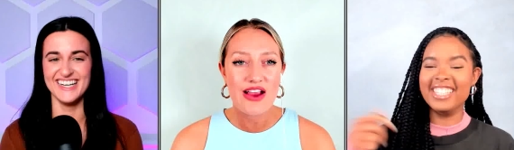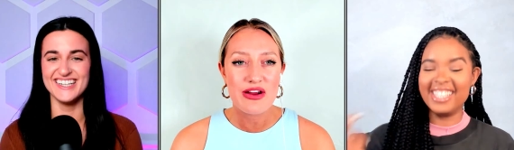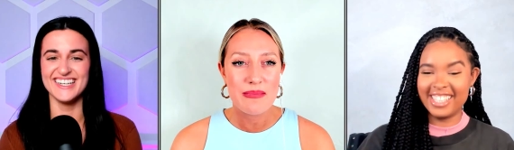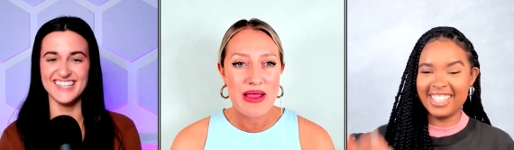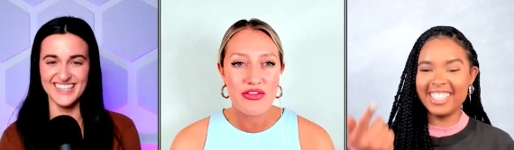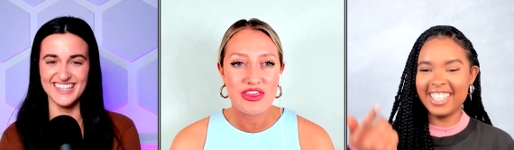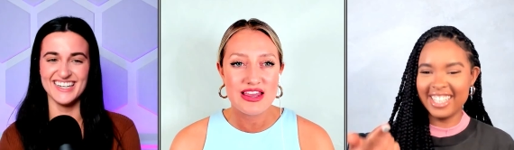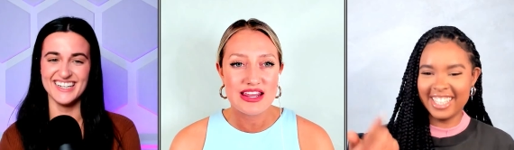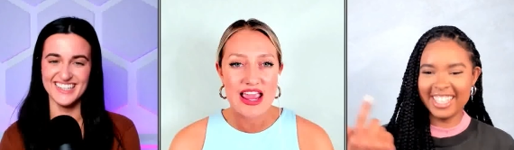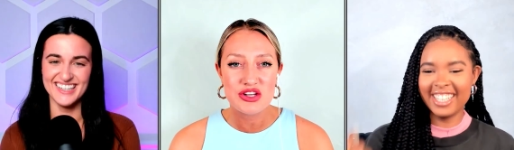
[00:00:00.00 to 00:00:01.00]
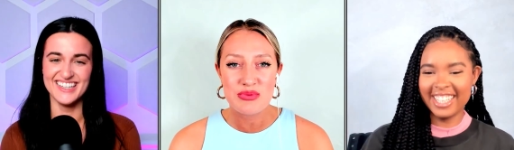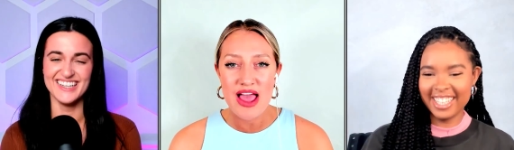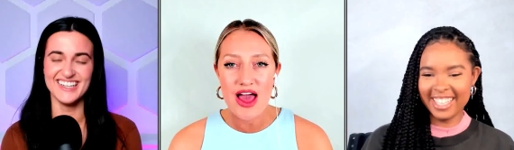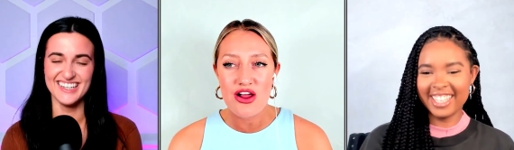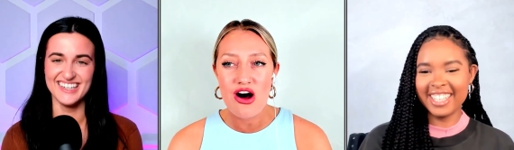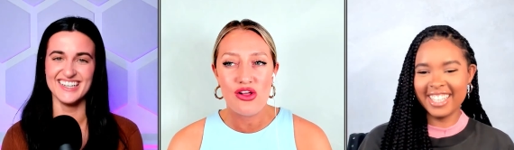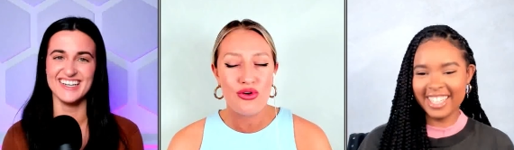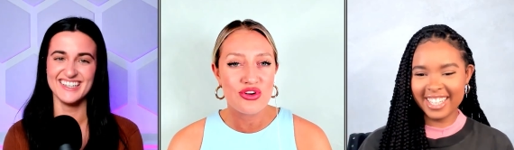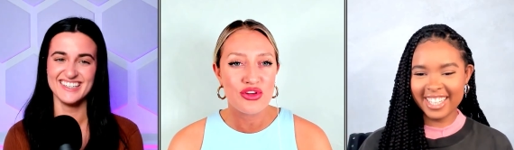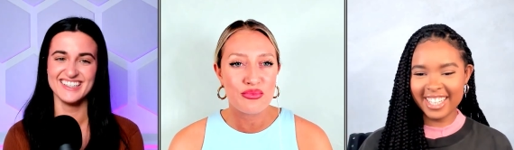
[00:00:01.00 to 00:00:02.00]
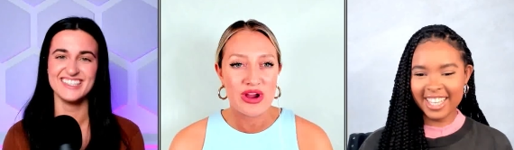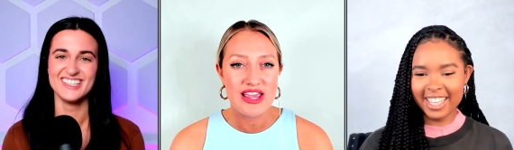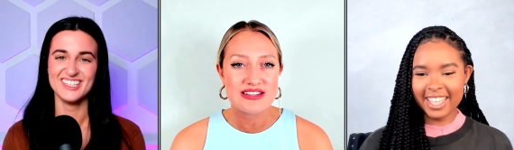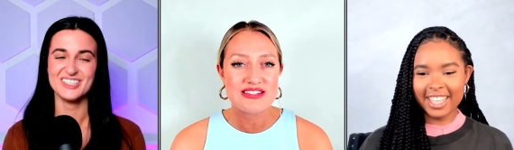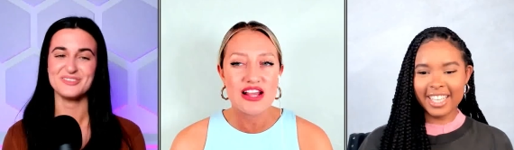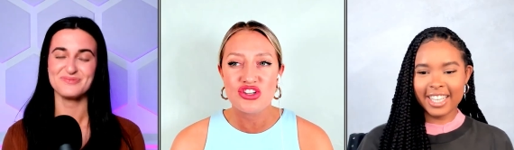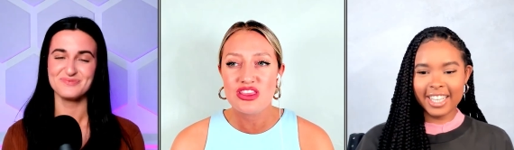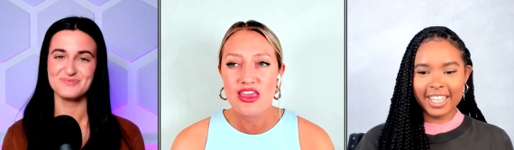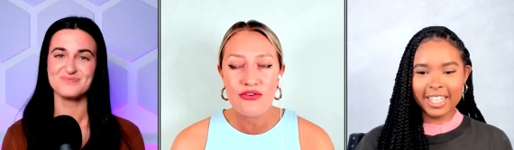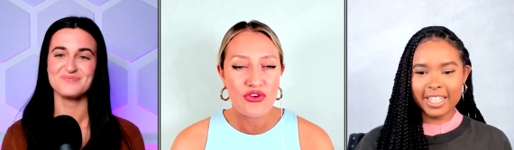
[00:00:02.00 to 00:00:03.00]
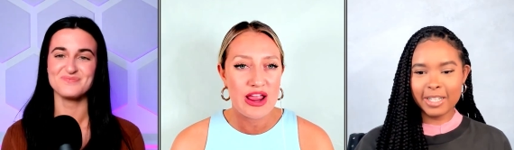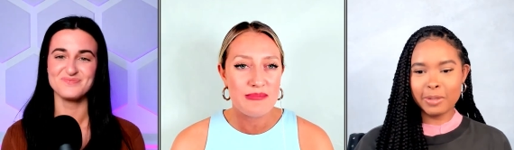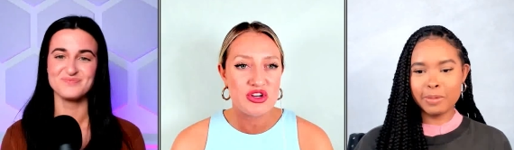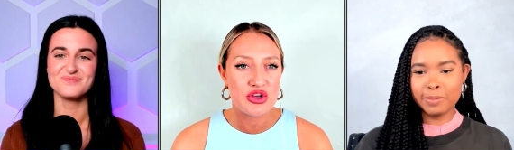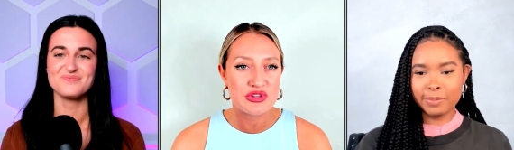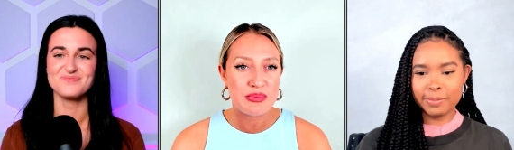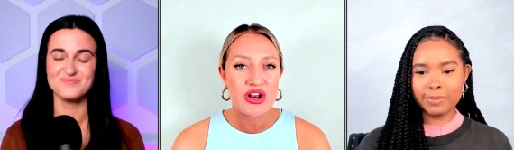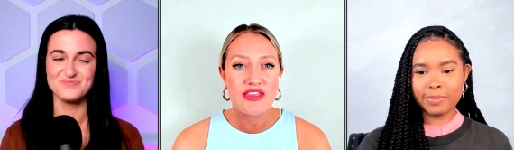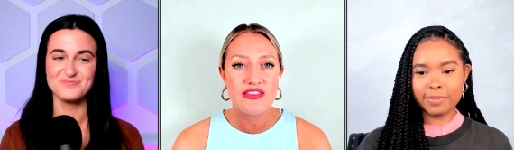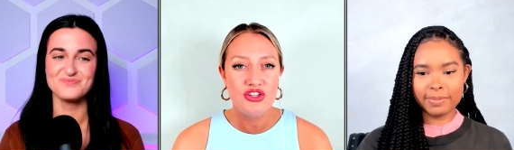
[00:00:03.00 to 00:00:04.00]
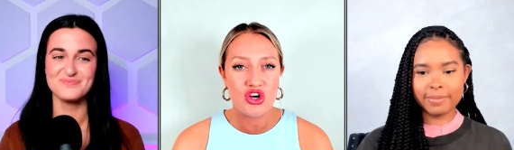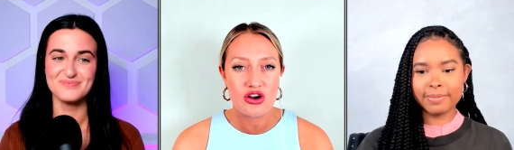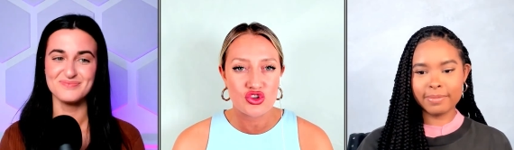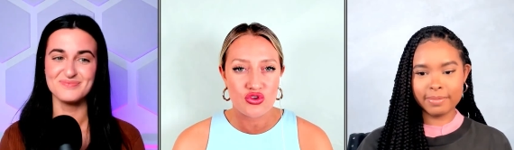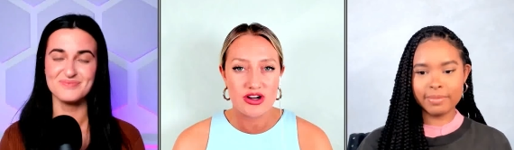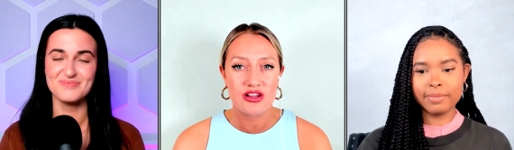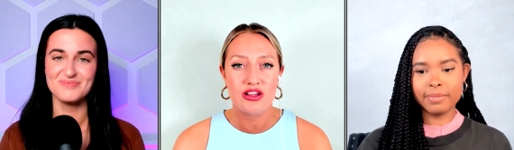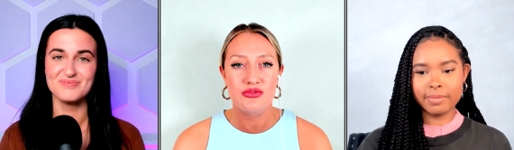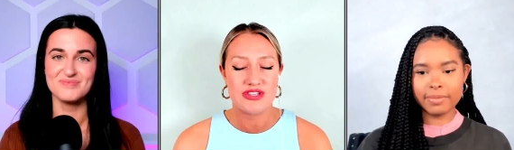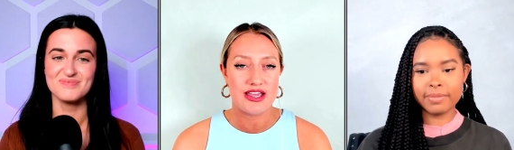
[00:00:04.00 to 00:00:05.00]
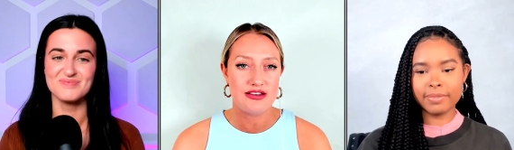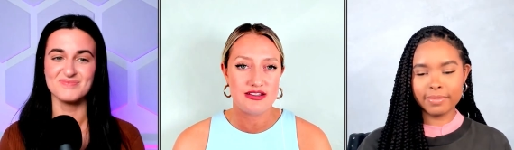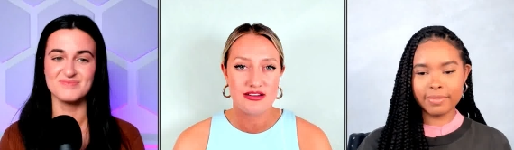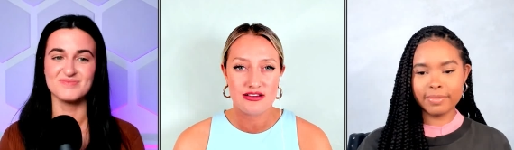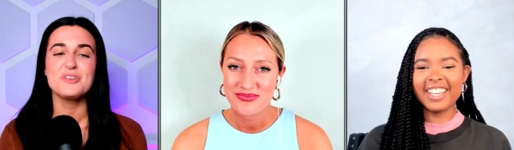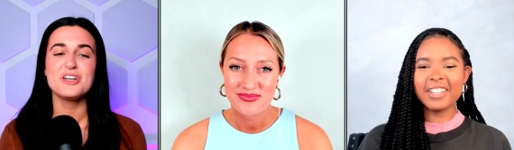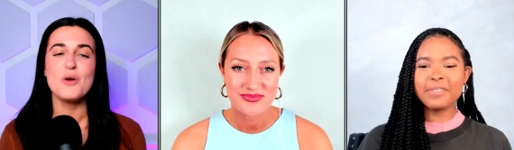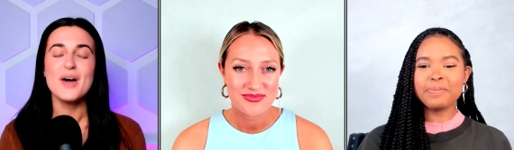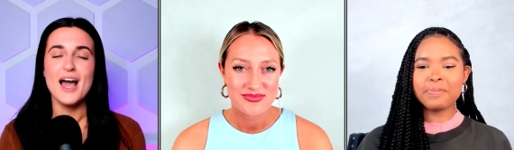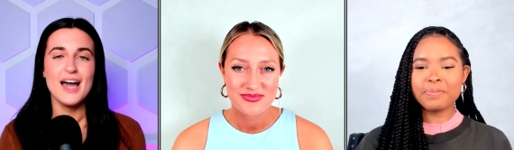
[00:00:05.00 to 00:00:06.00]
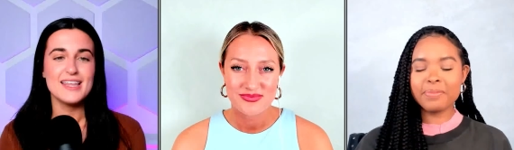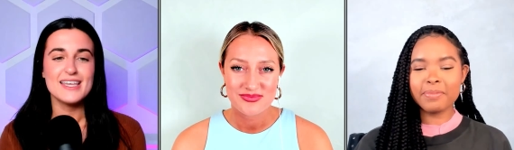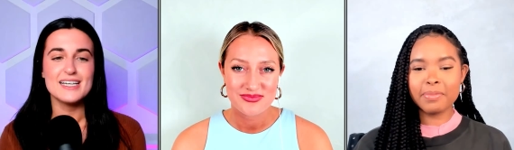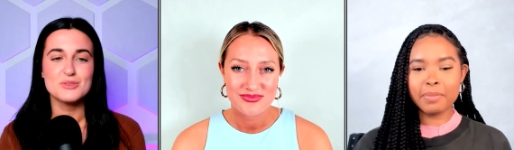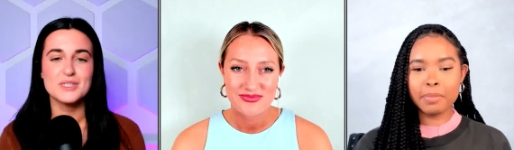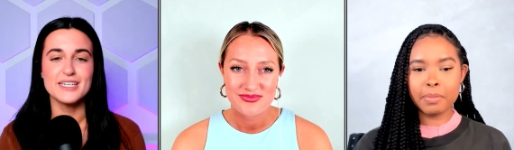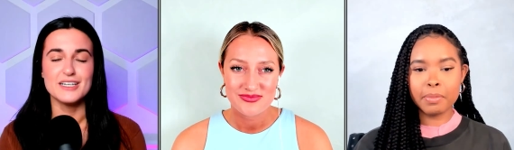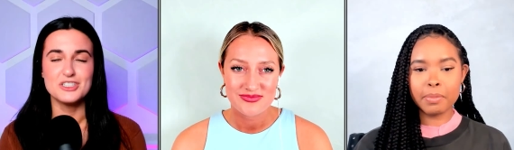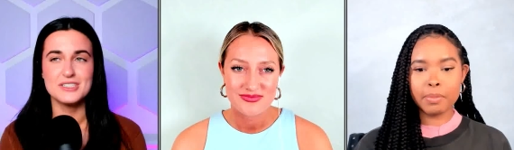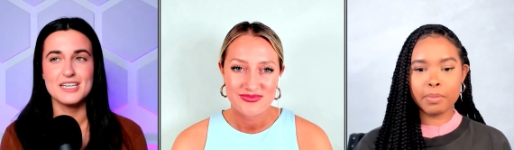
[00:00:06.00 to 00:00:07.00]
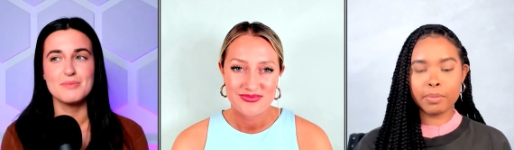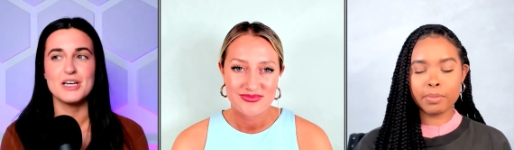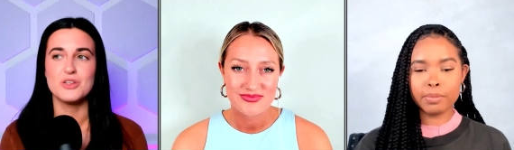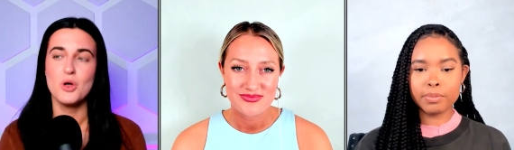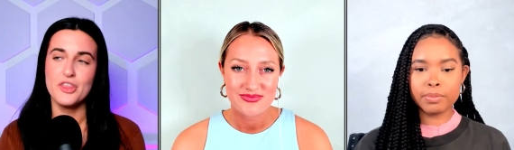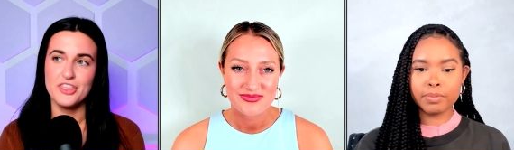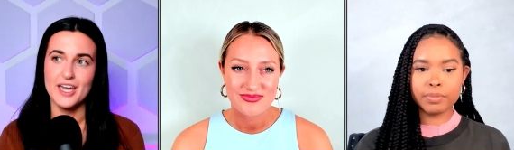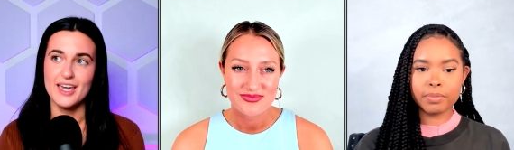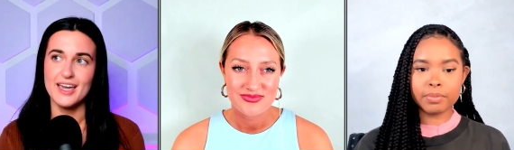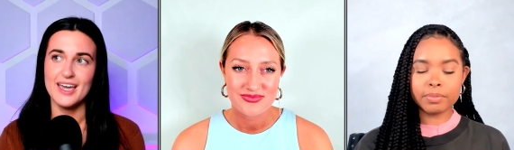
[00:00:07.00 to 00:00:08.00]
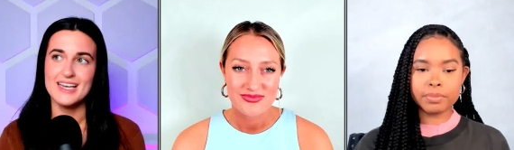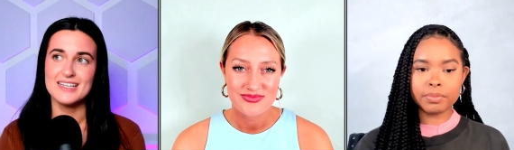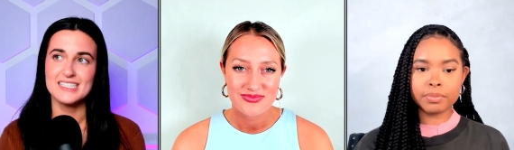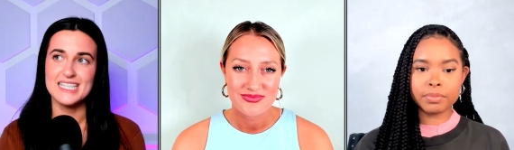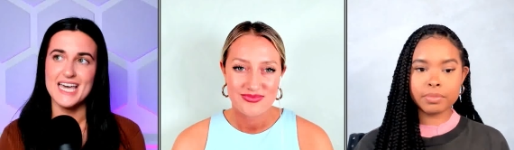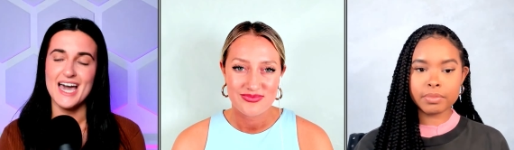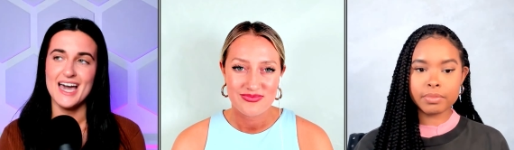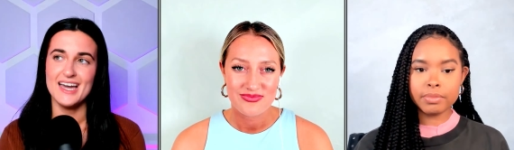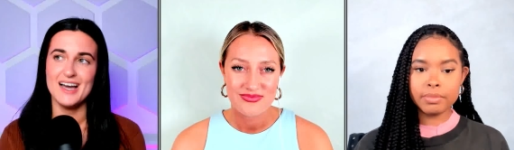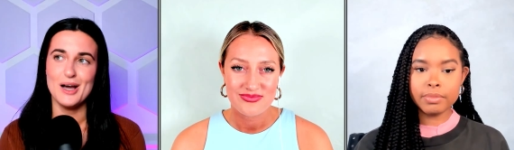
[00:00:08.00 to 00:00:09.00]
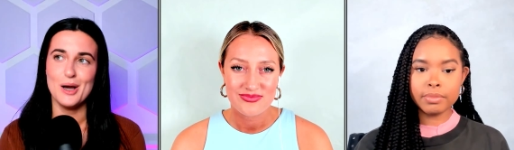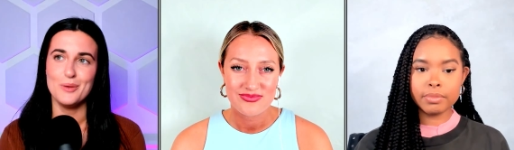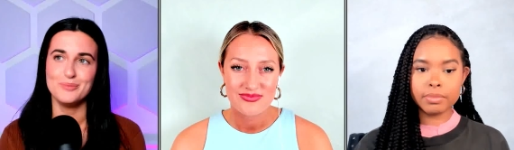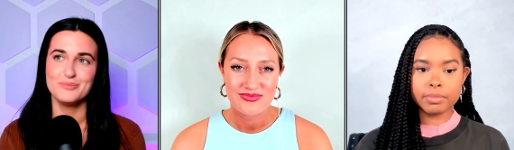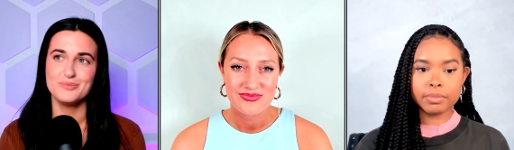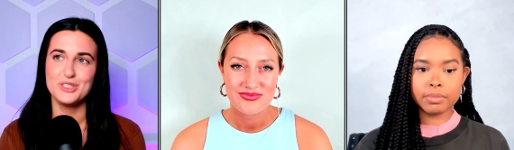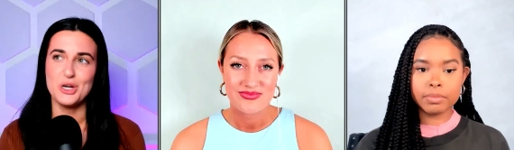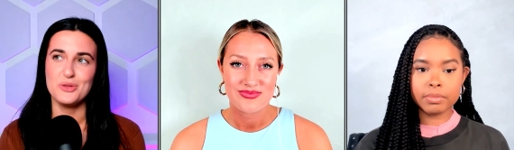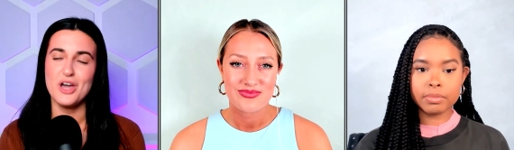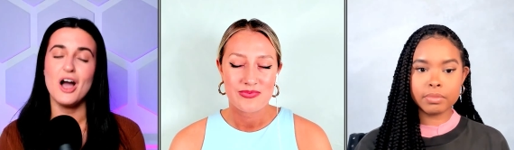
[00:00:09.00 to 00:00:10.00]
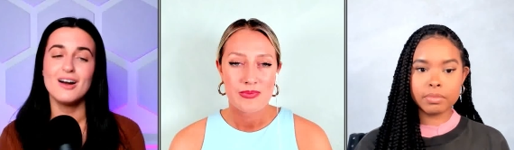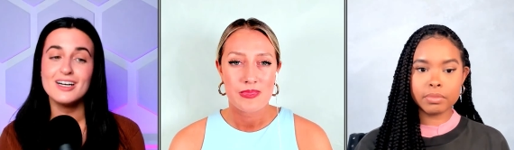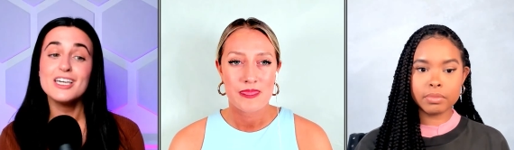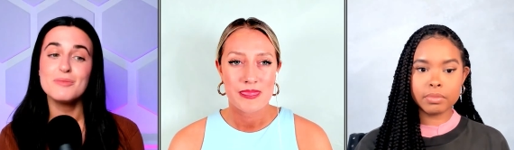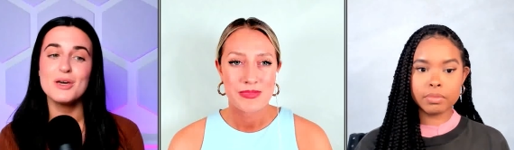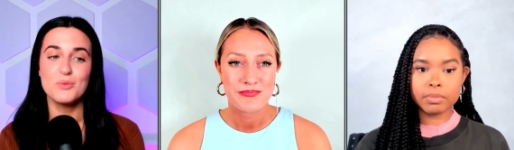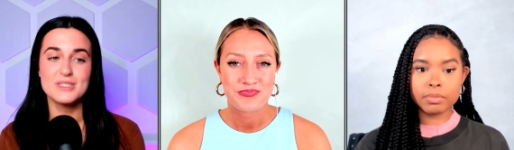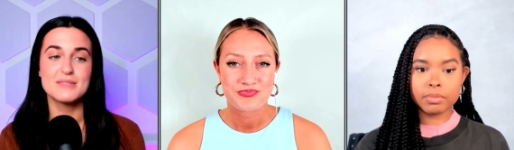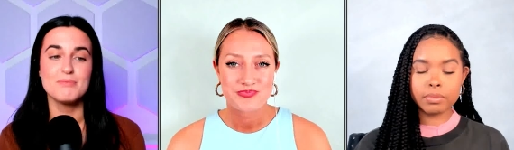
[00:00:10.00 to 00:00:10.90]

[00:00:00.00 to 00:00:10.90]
Speaker 1: care
Speaker 2: about the engagement at all or the ring. Such a thing for him to do is put it in the junk drawer and lose it.
Speaker 1: You know what I think is really interesting about the whole thing is that um, you know, the argument was